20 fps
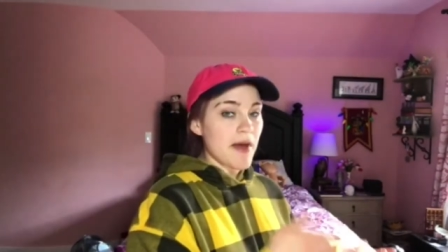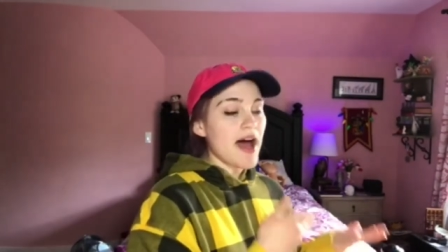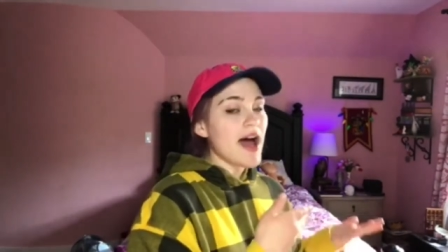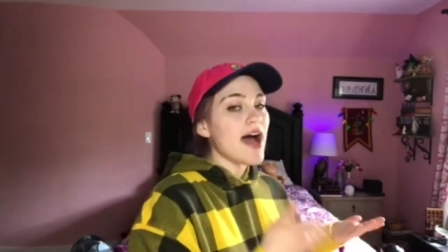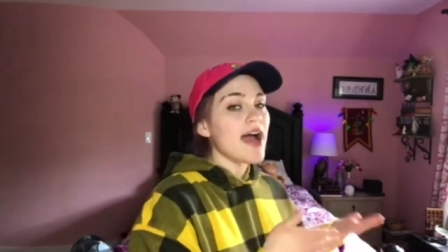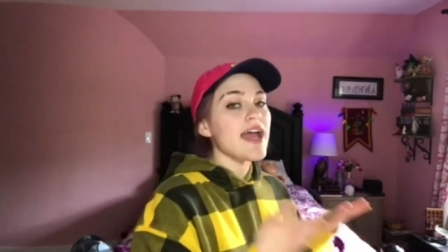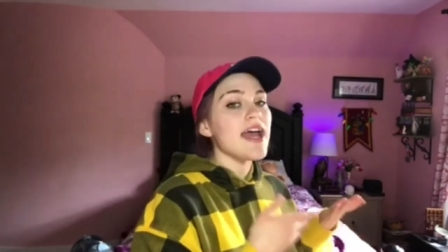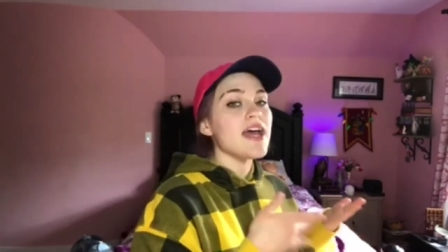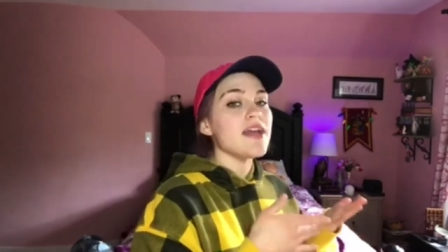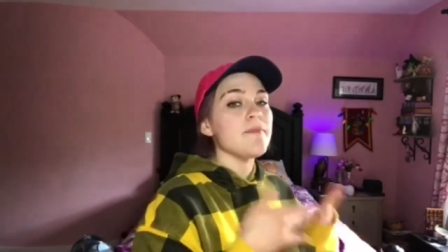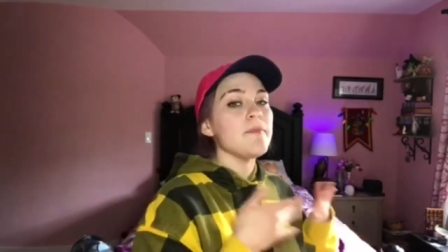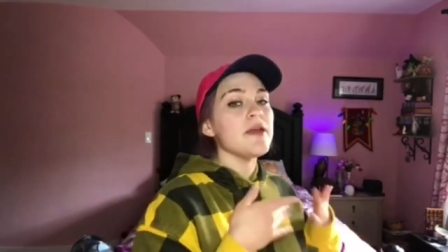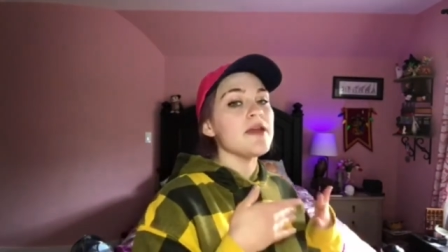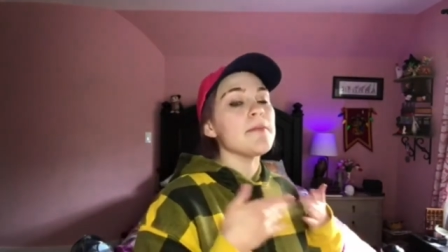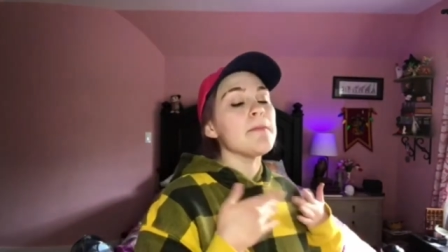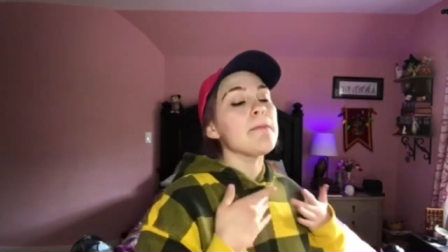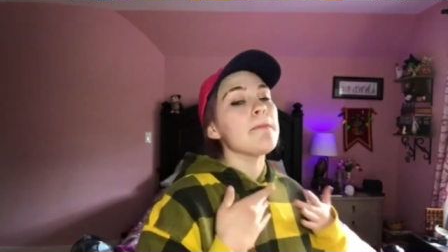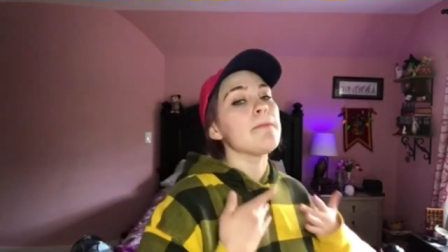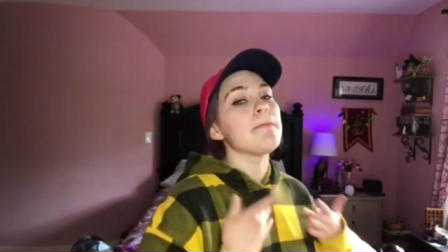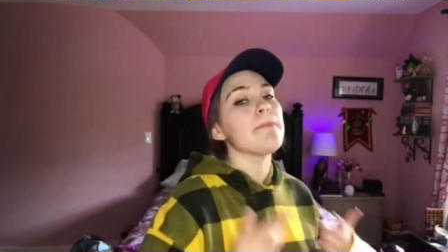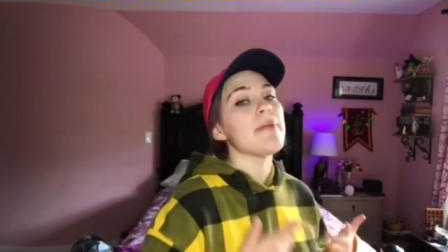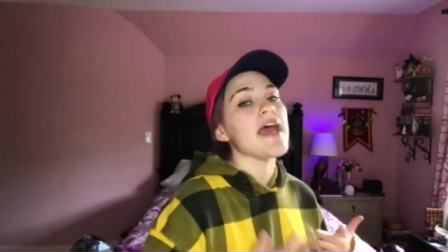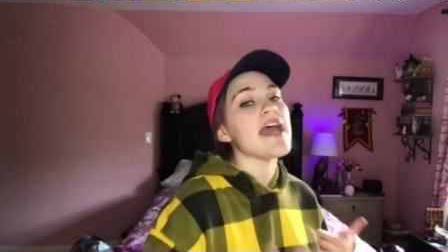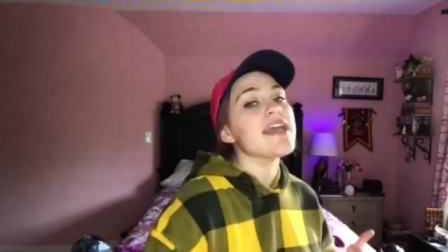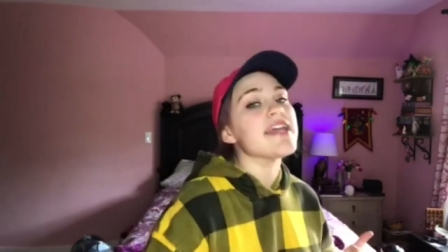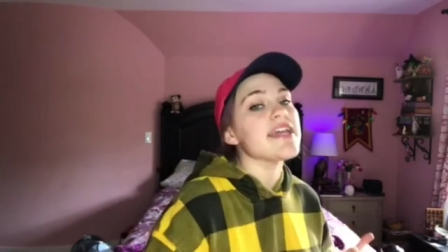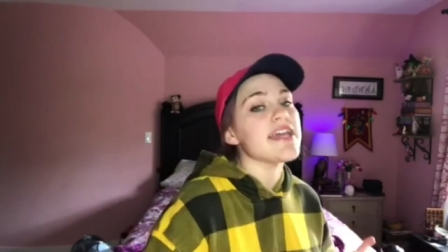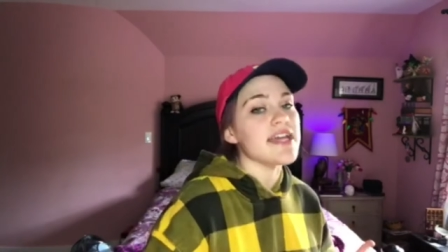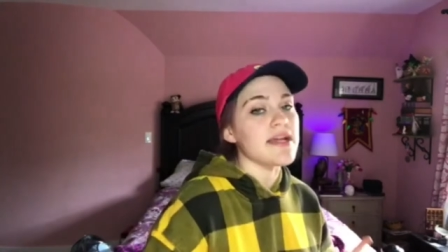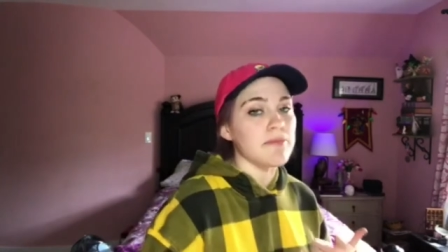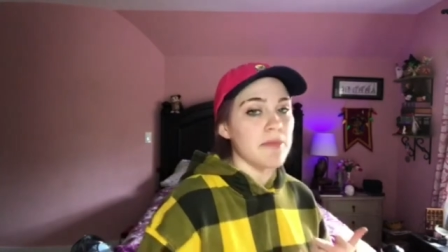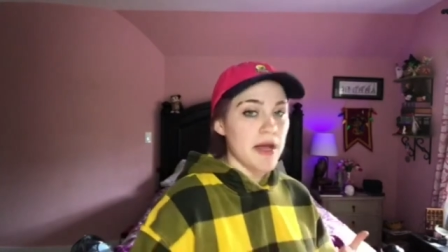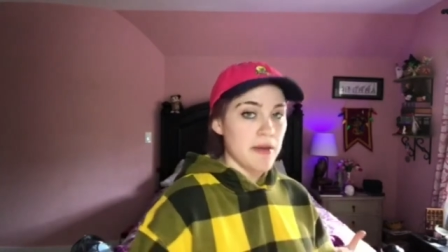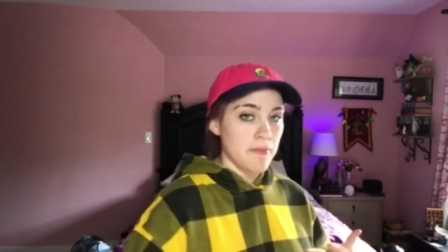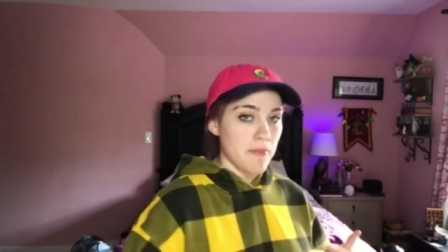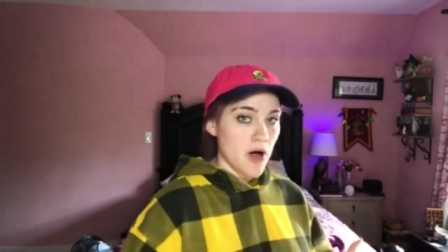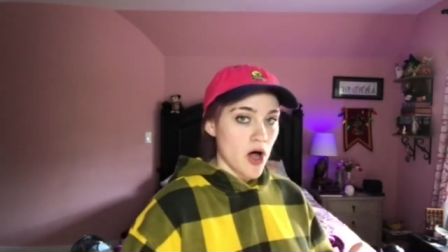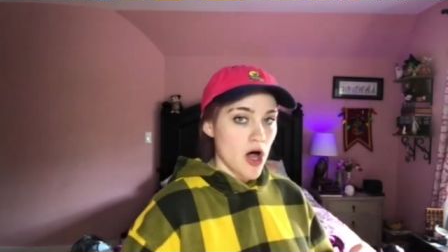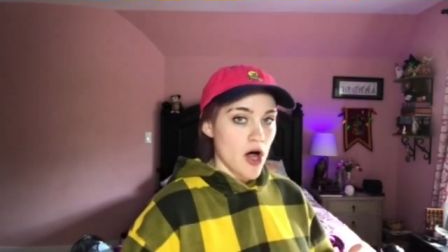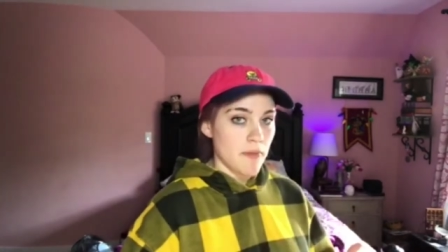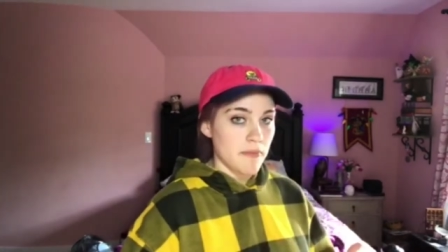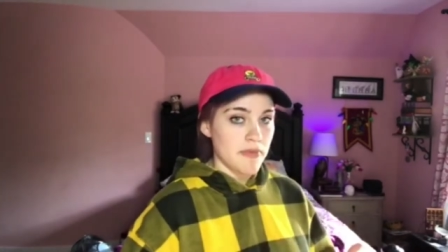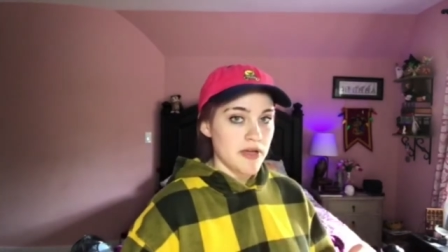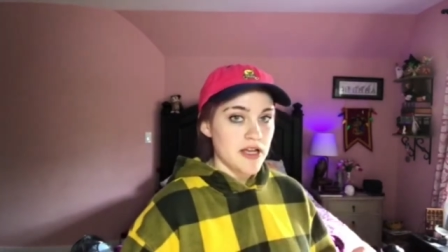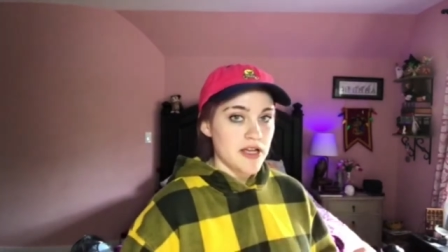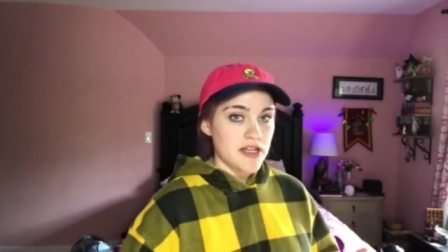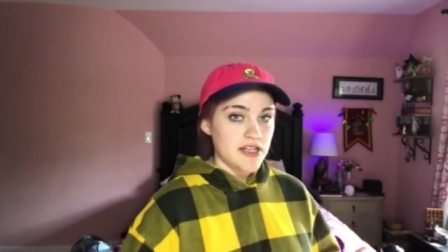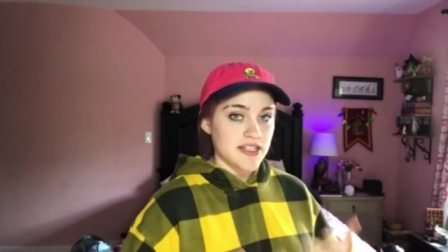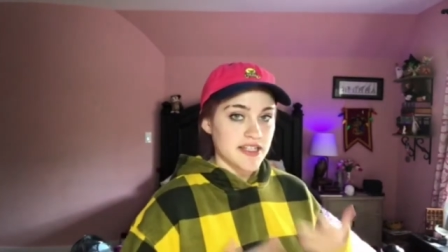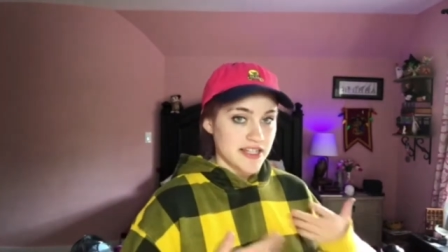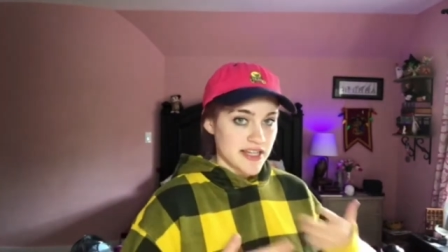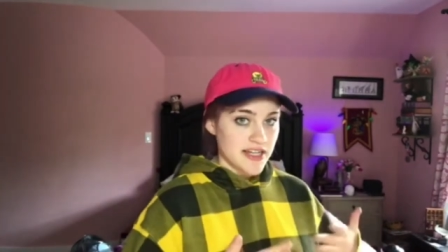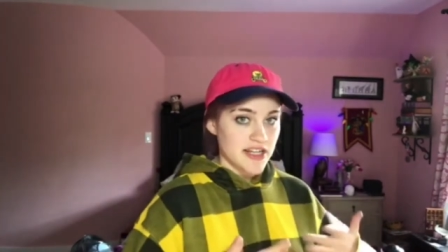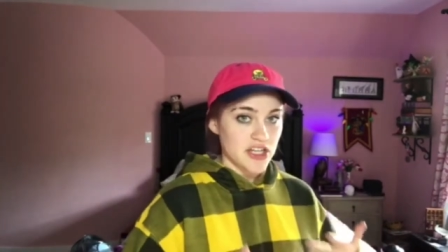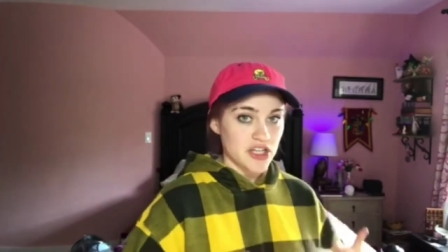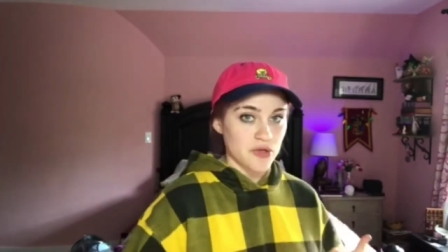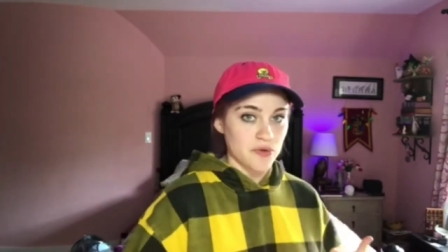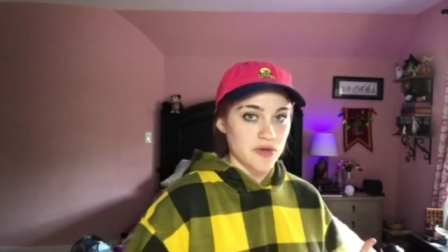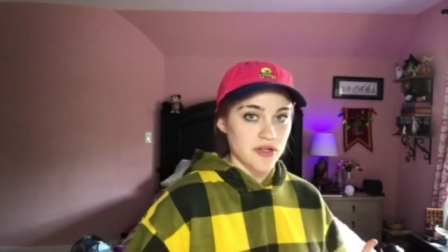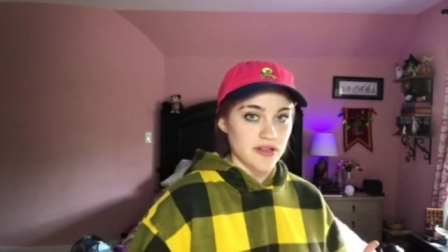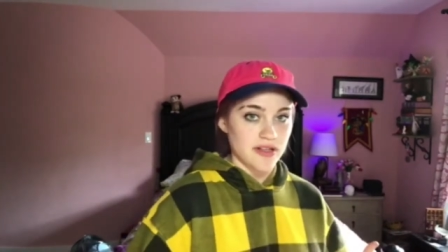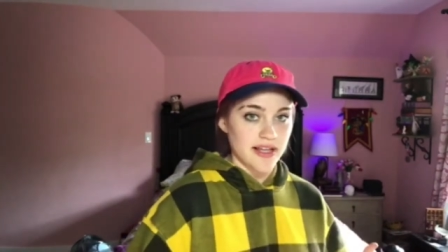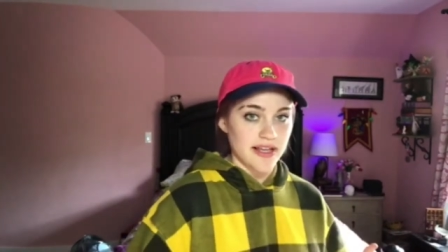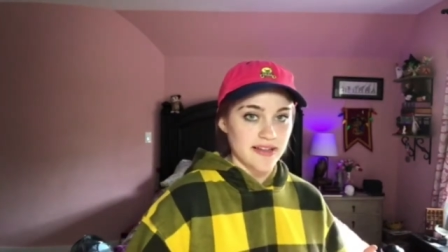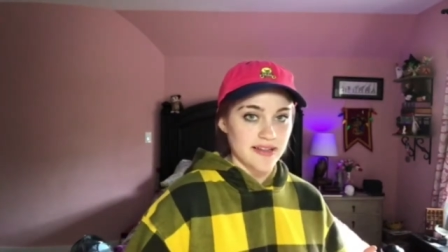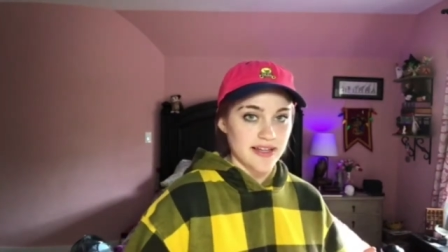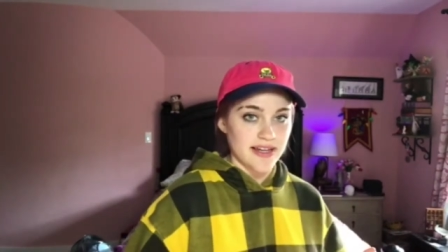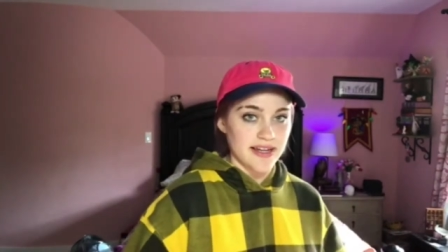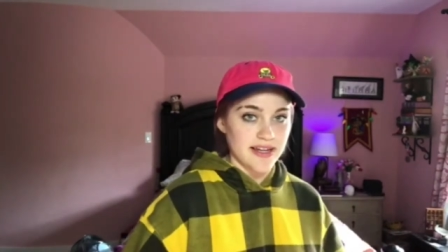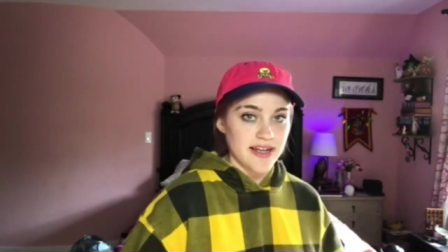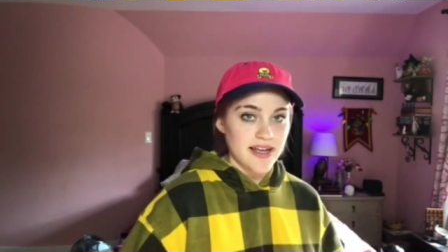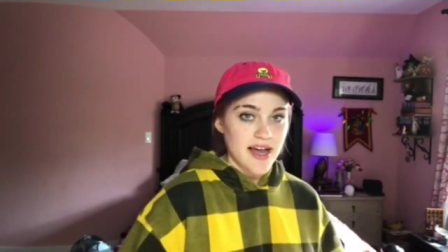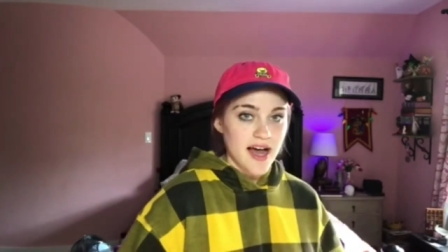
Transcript: I had been begging my mom to get a ukulele.